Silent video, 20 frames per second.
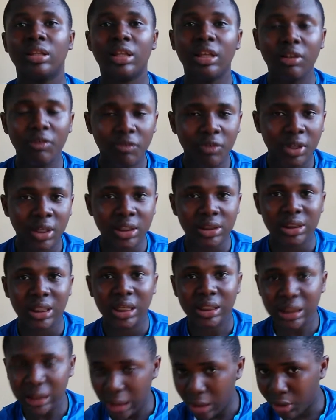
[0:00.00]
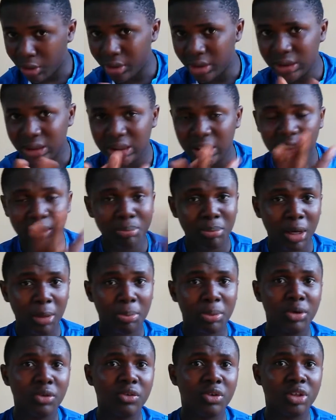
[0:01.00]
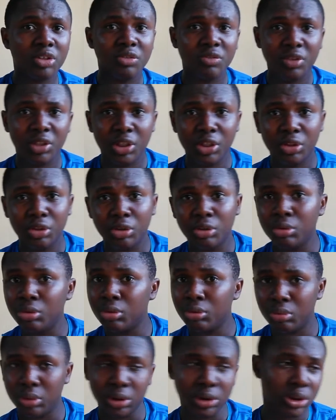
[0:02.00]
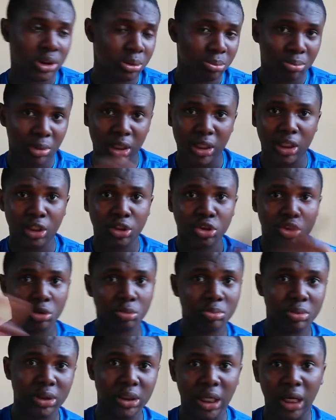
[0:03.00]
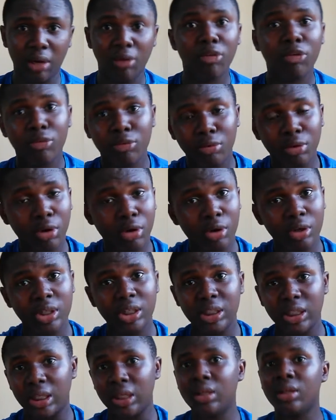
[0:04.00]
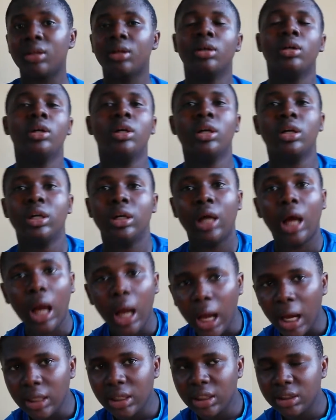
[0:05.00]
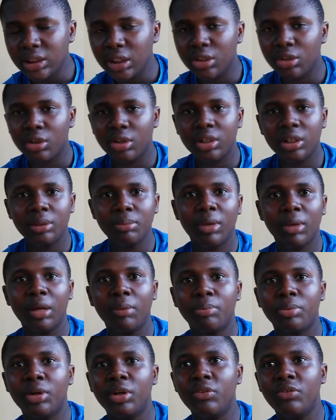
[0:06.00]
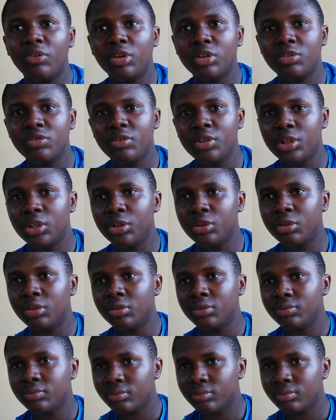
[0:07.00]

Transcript: Infinix, as I already said in my previous video, which by now should be already there. As I said already in my previous video,